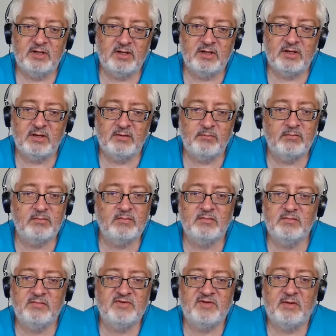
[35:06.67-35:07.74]

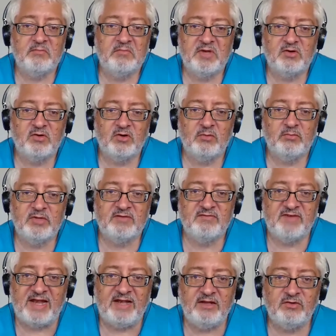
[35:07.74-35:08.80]
um, some economic
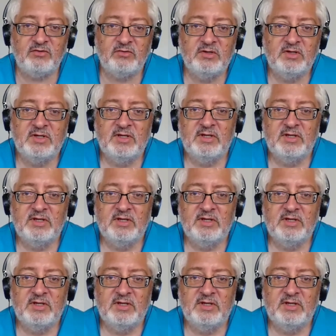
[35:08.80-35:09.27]
value